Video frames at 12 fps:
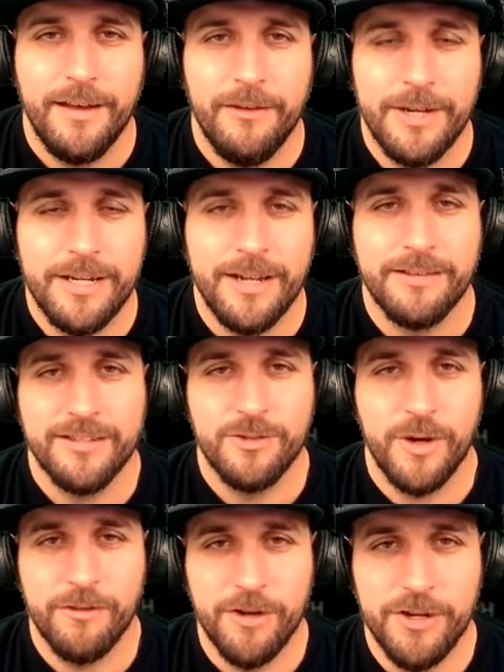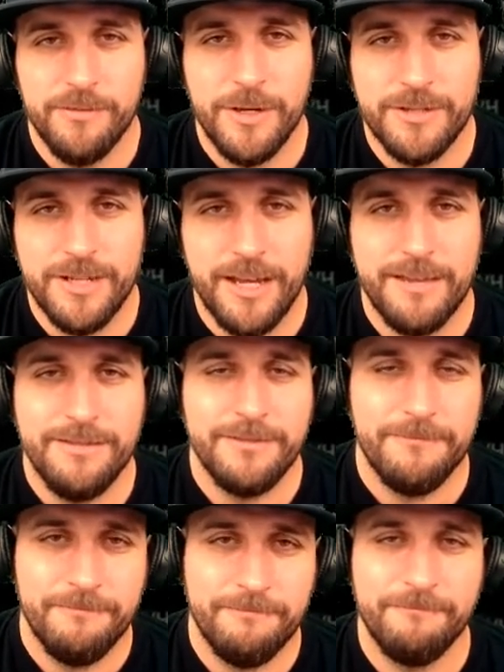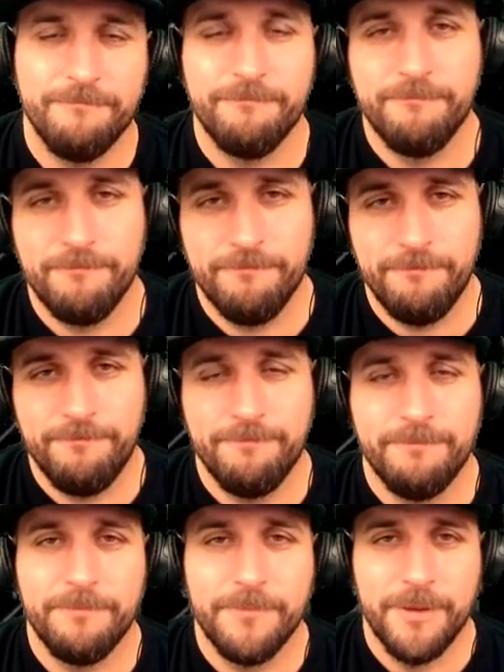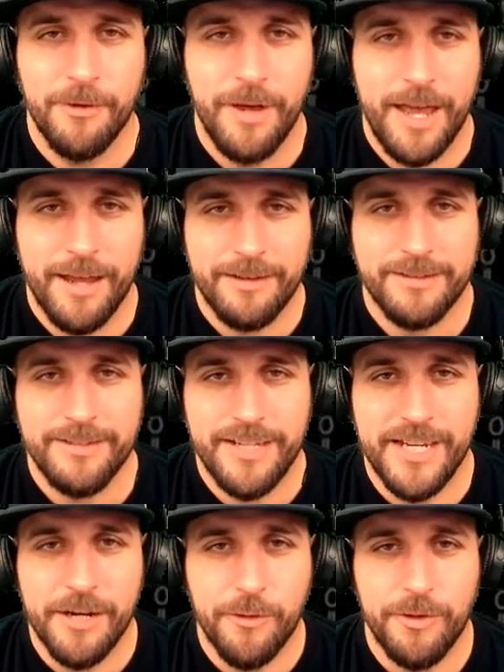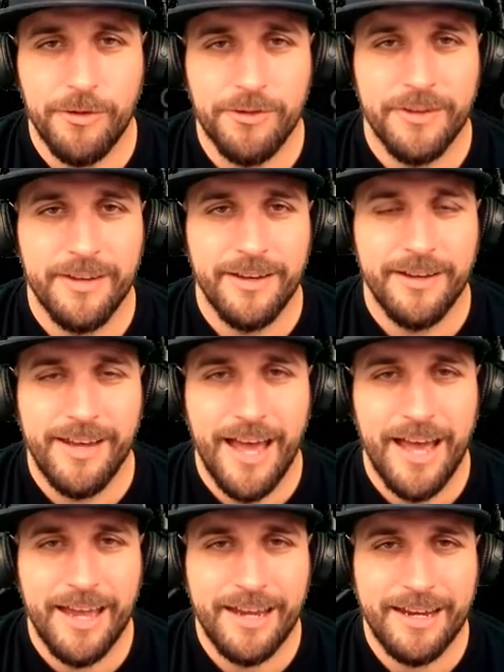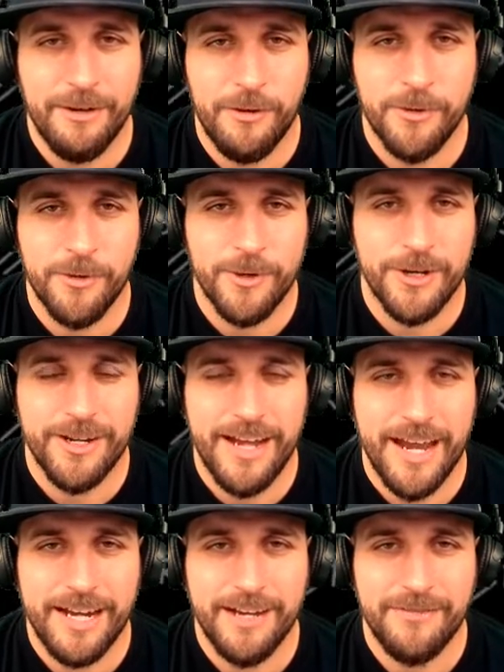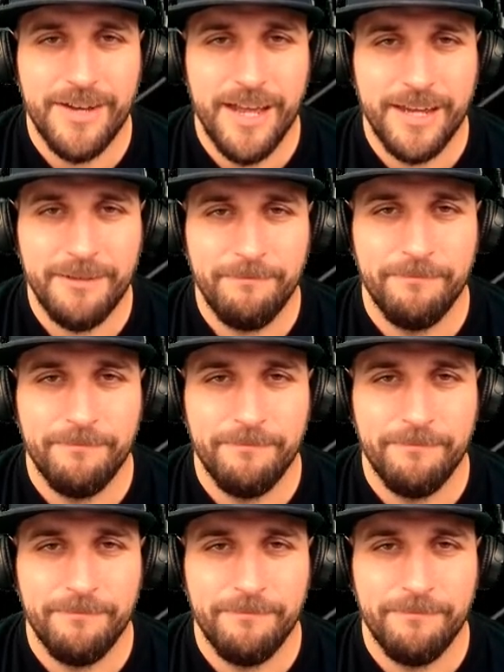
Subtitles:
We take the square root of both sides. So x equals 9 or negative 9.